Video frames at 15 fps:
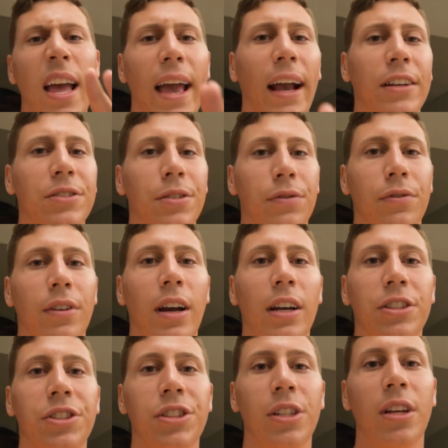extra
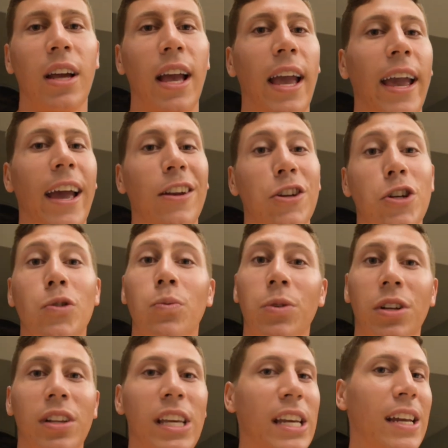fresh, and you
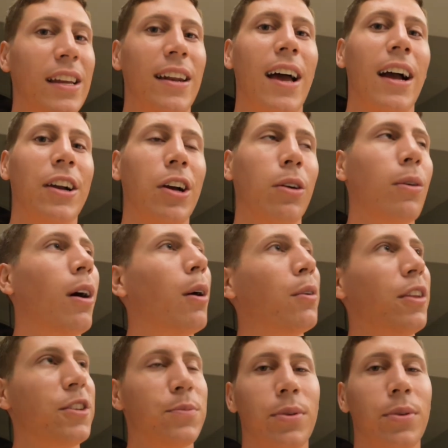really cannot go wrong with this.